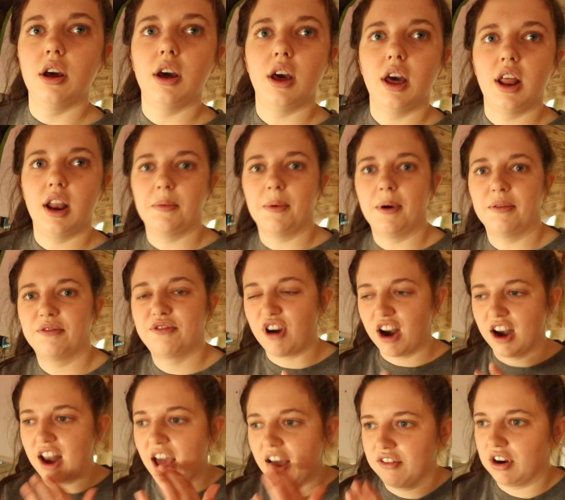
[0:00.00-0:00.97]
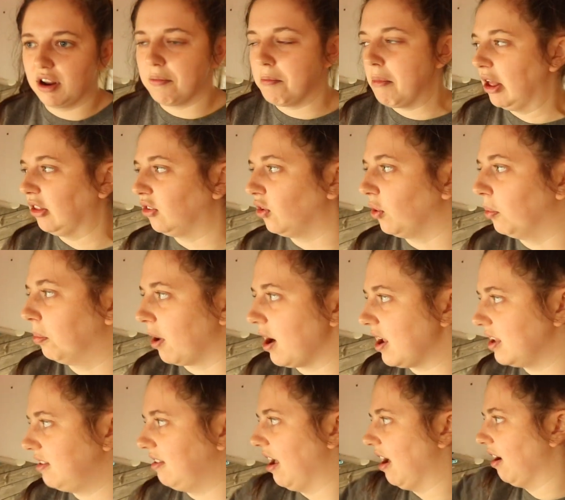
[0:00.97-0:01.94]
and I'm up front having a mental
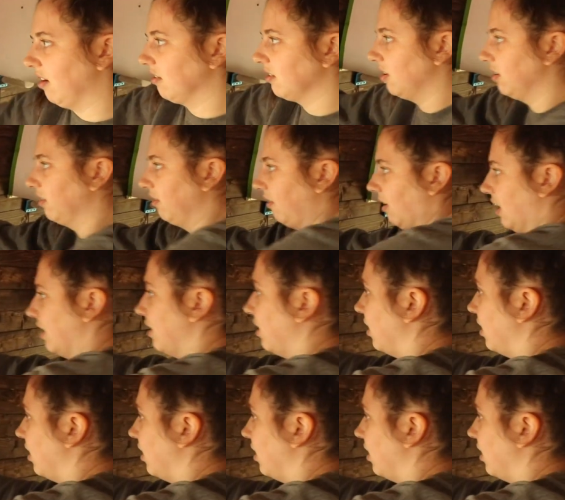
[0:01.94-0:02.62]
breakdown. All right,